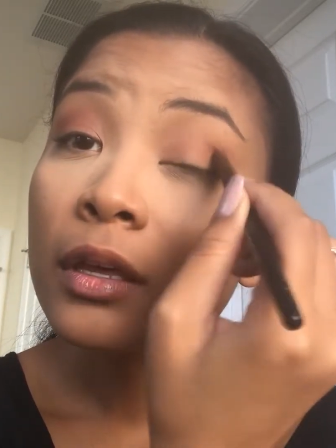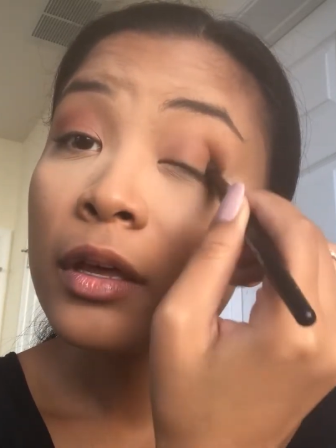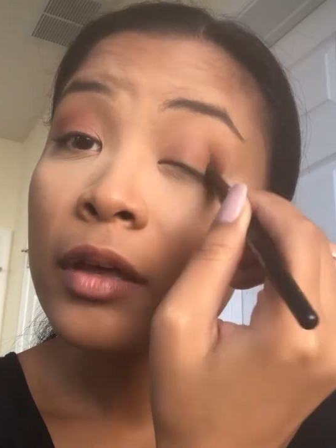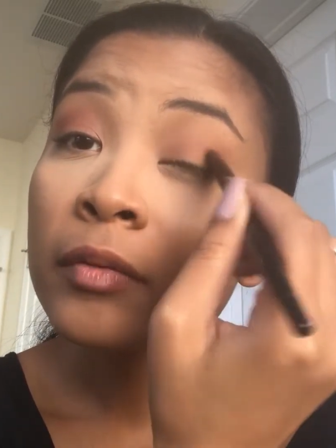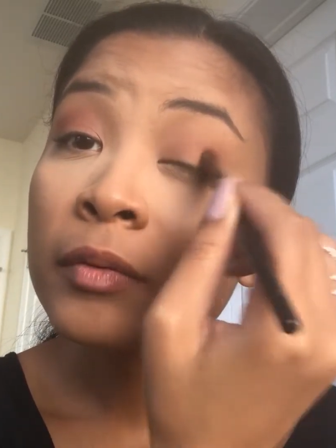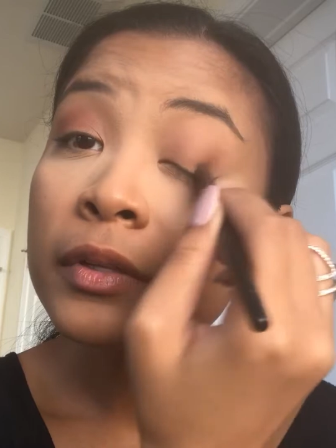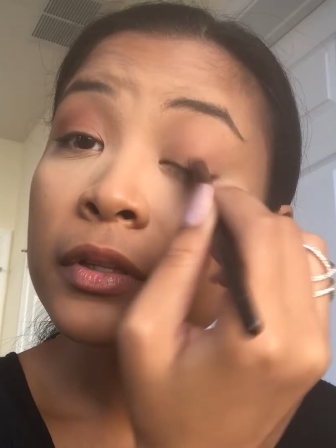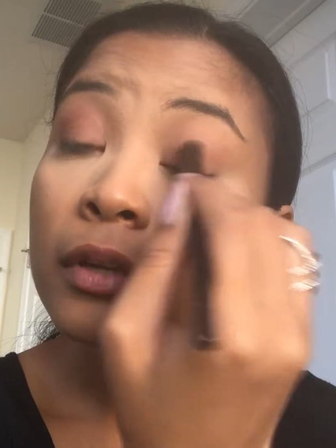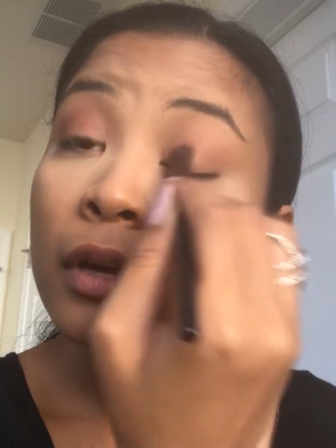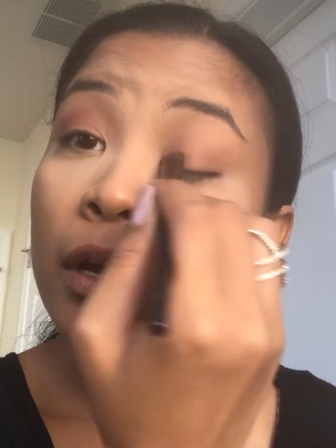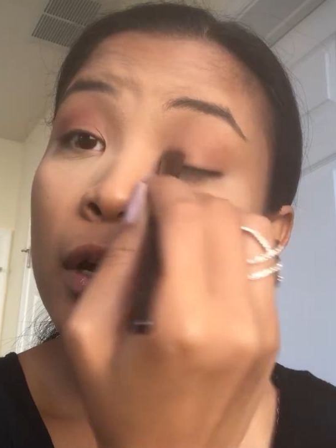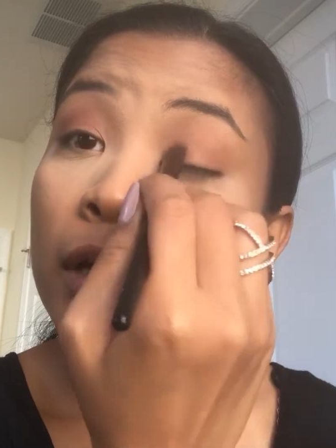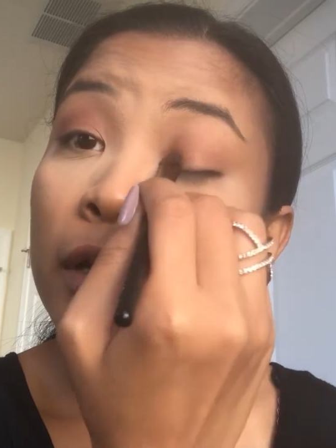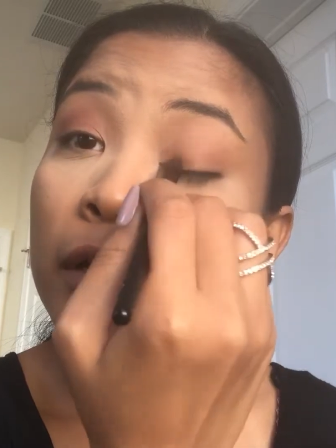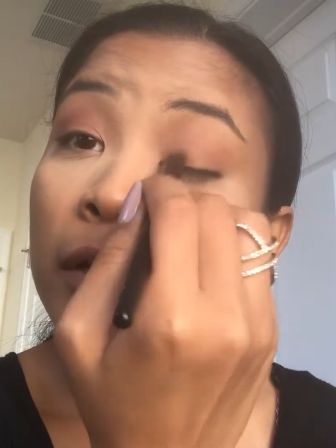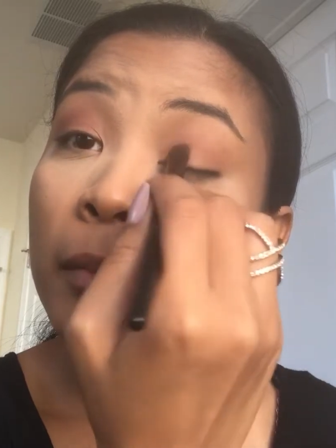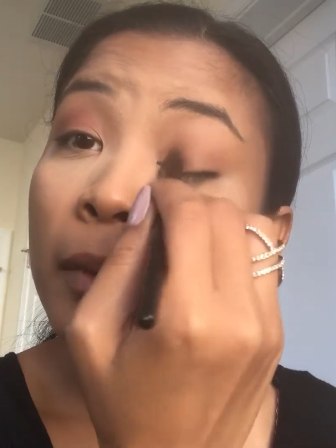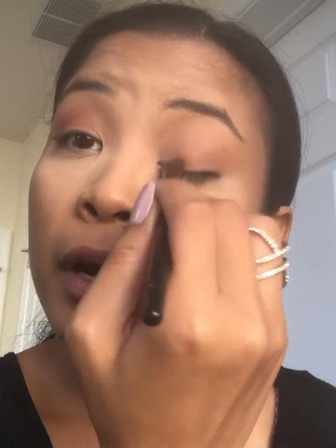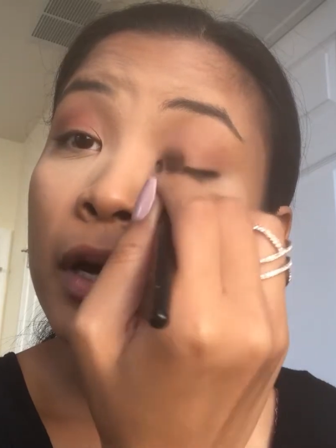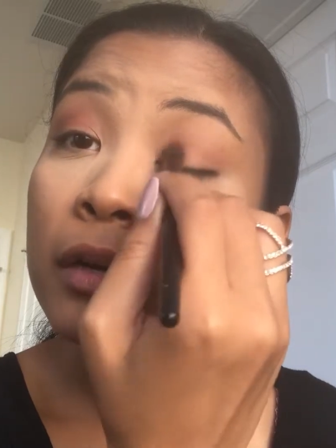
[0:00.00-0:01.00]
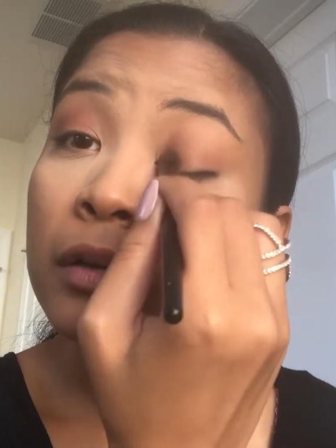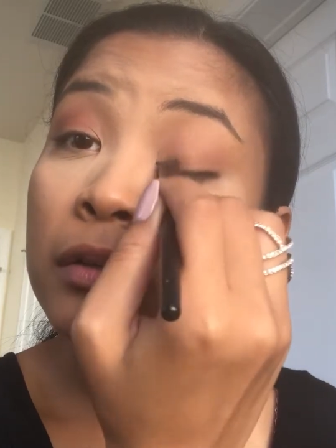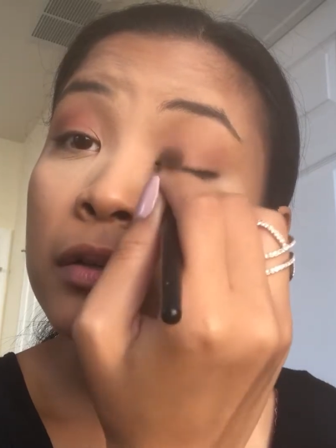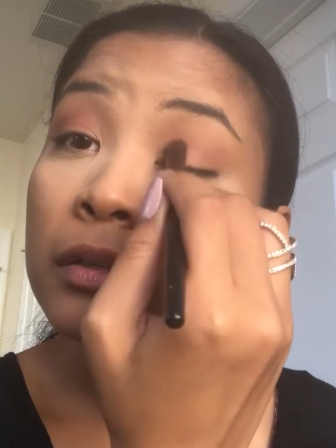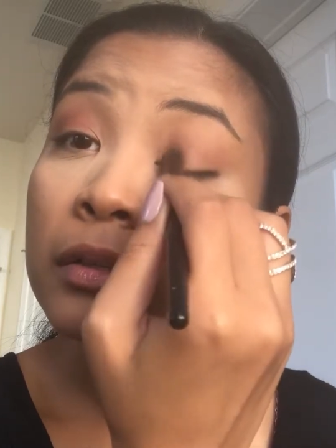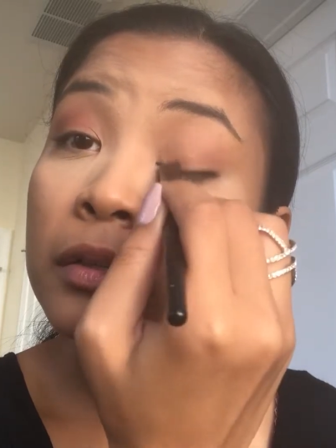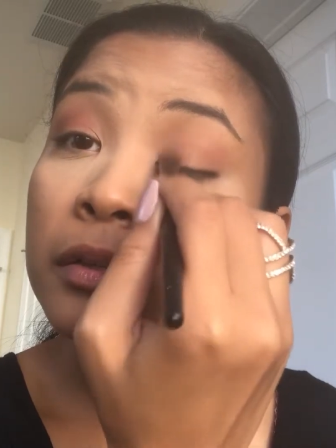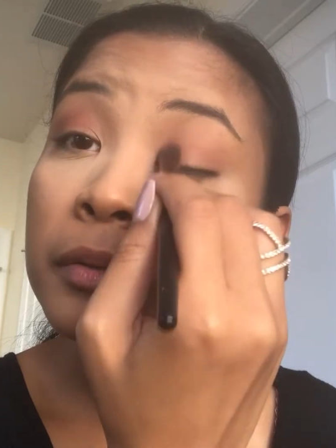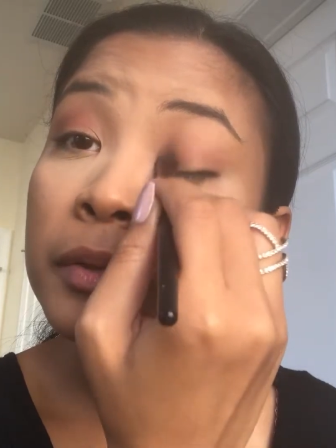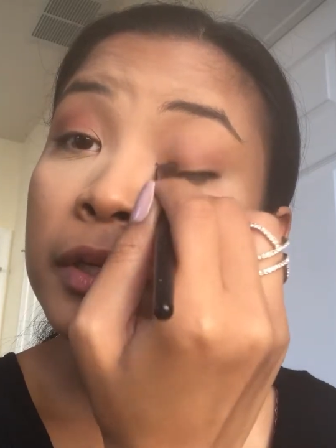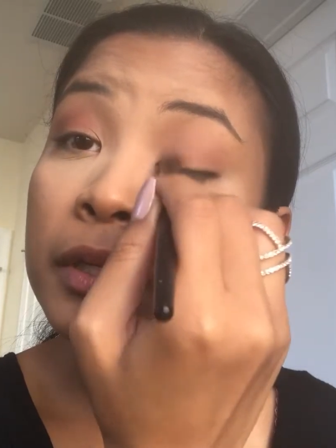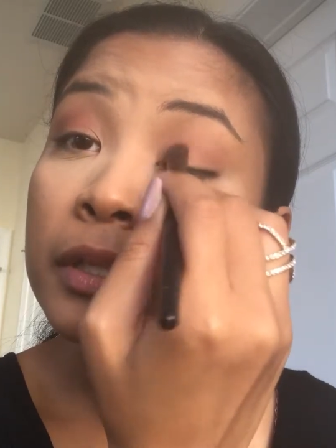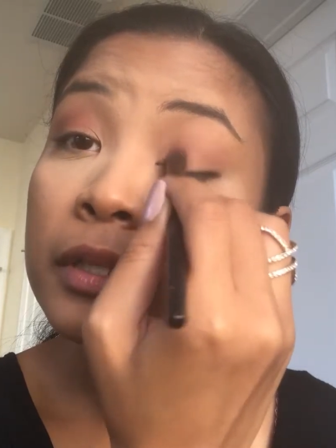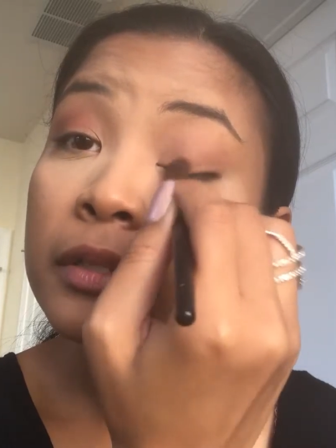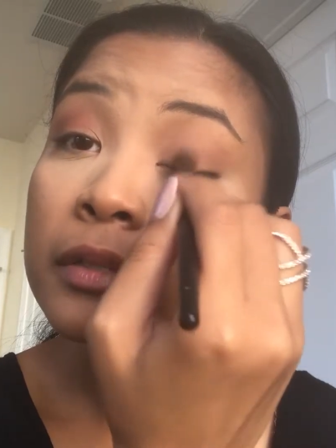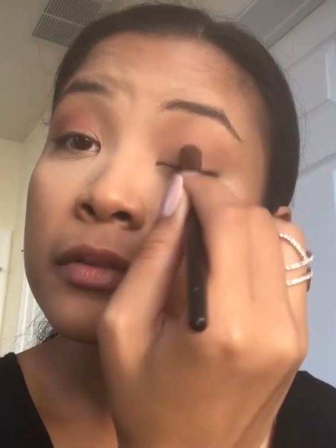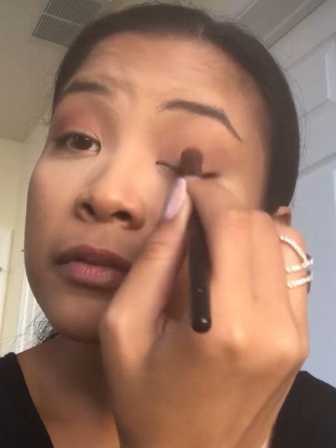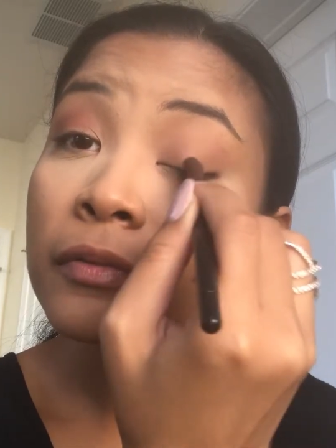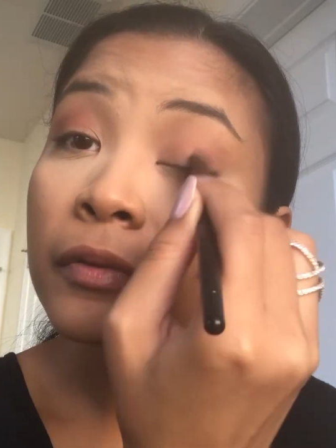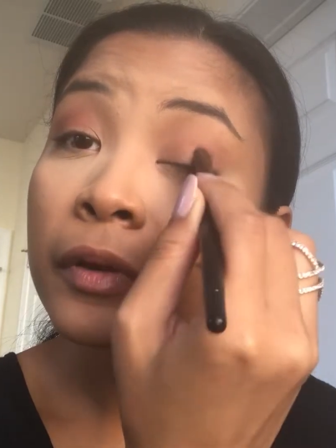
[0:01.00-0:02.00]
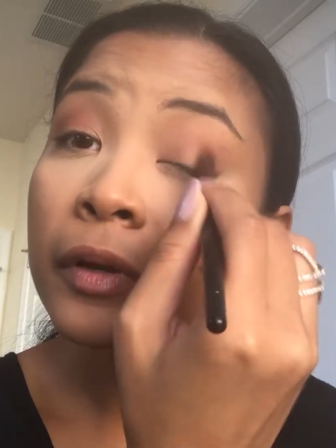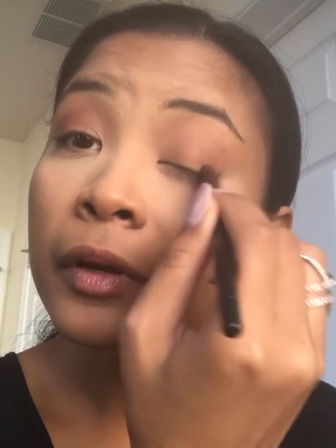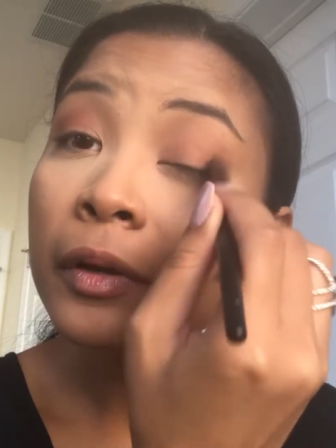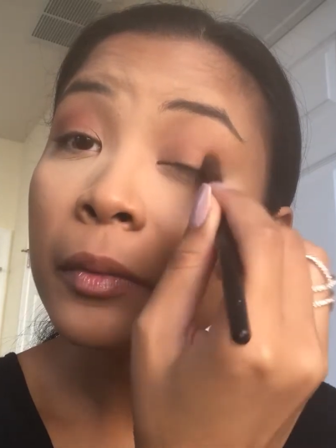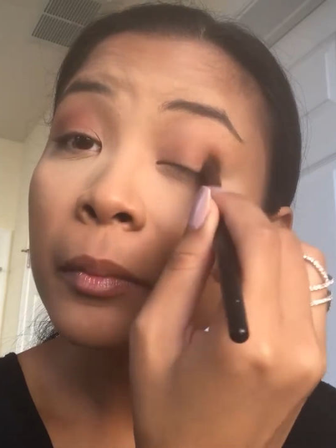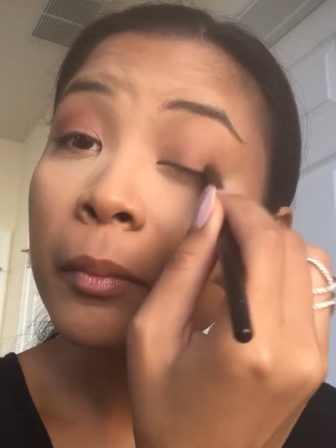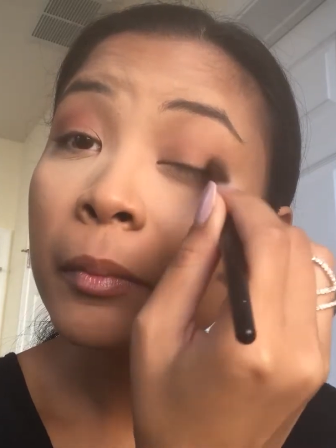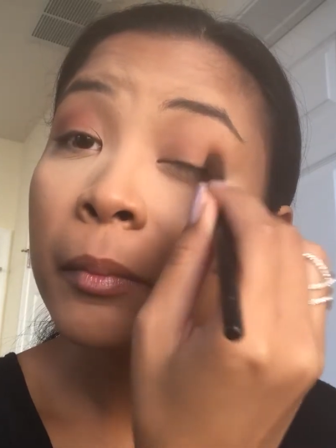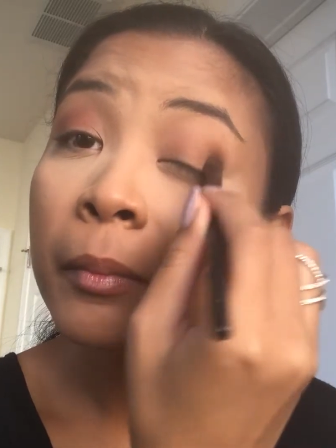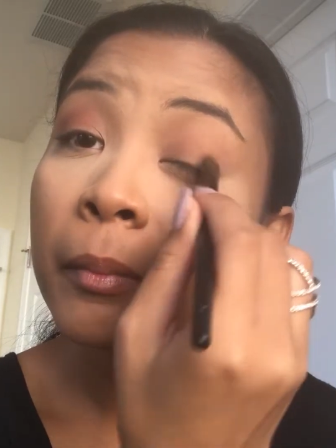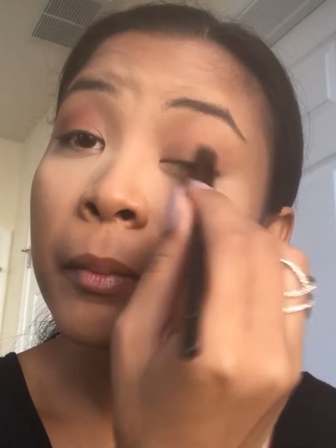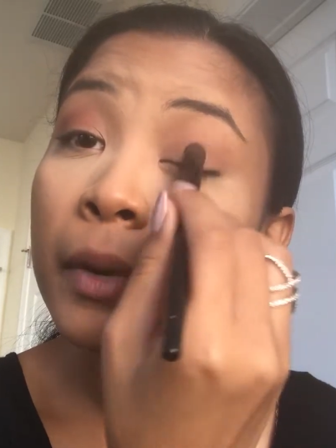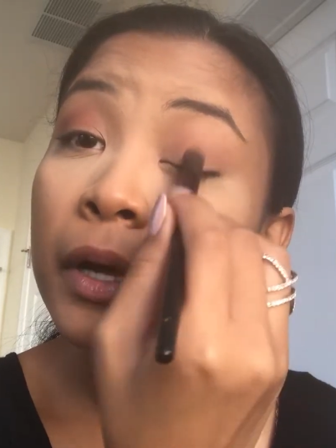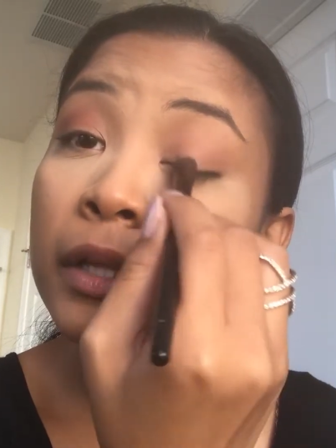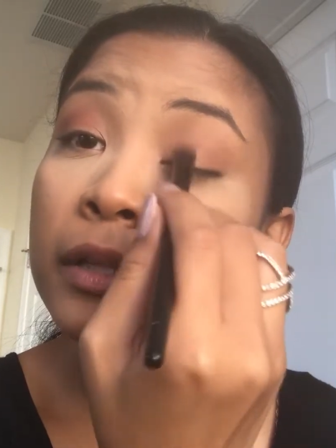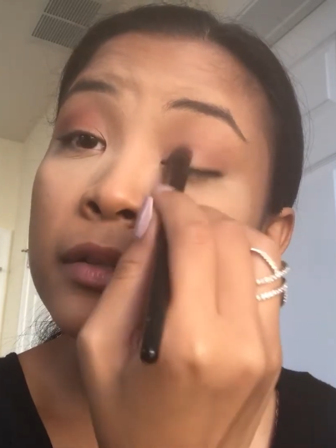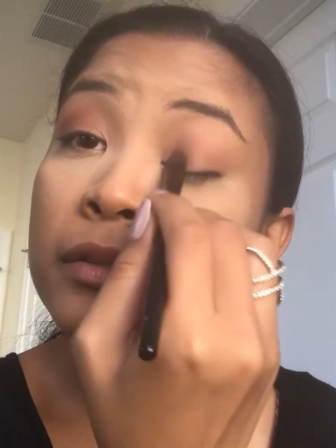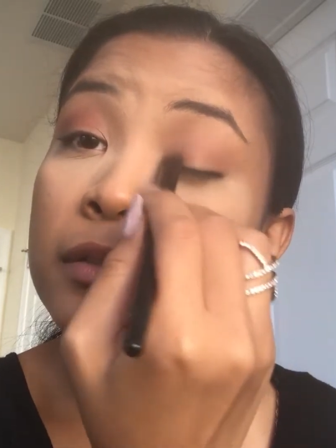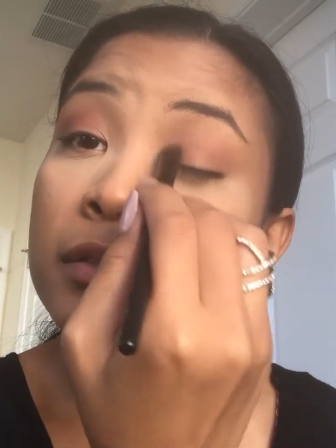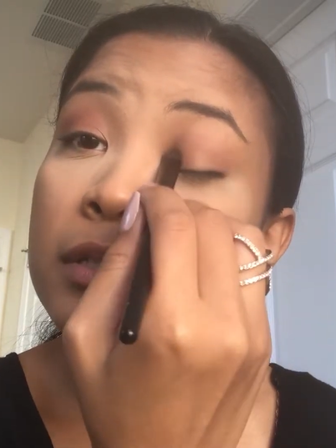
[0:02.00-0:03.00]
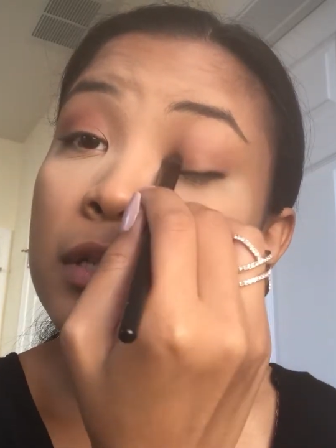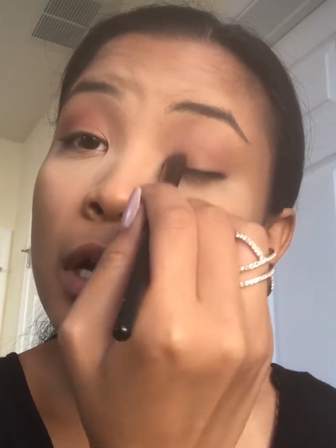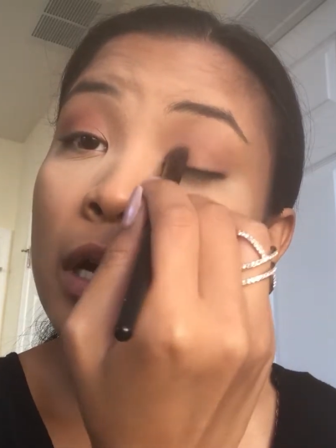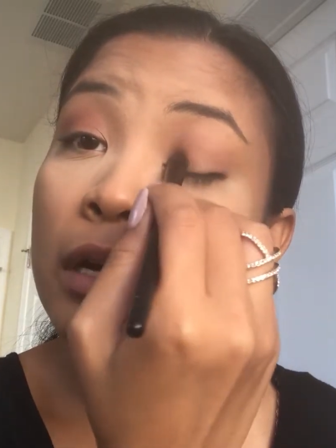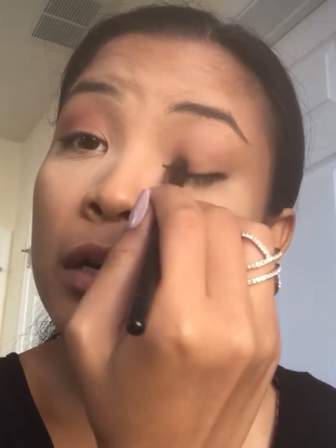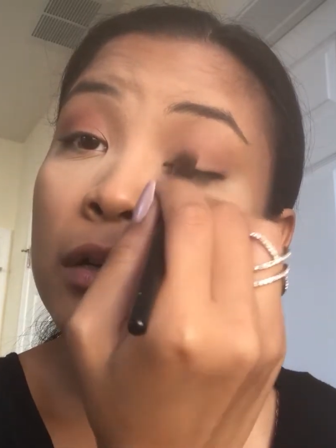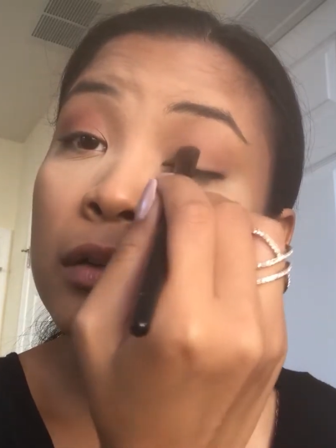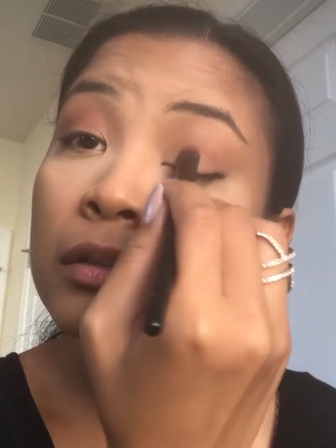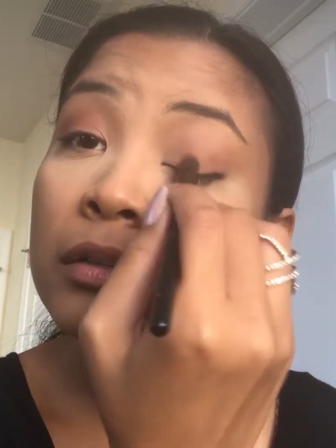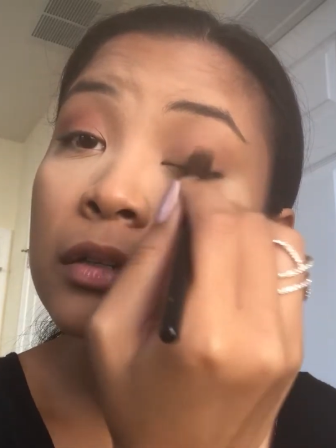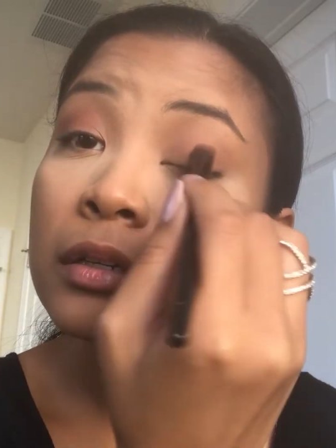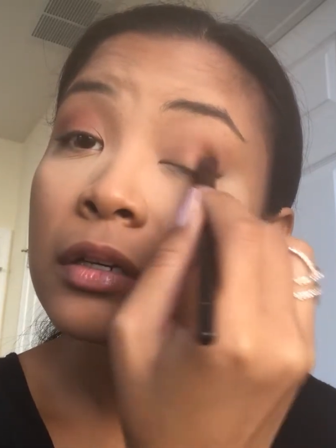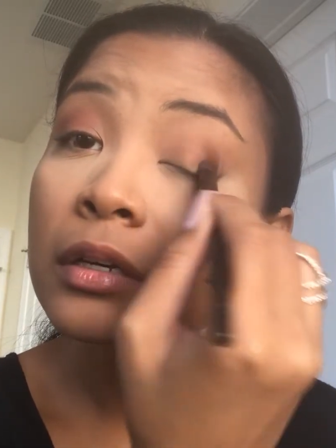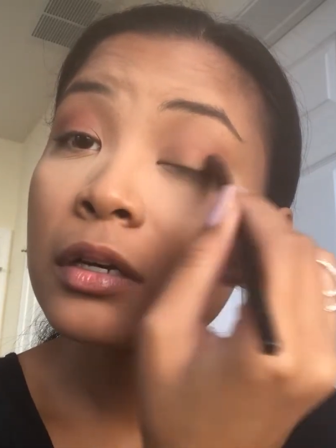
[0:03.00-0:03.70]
I've been talking about doing this for months now.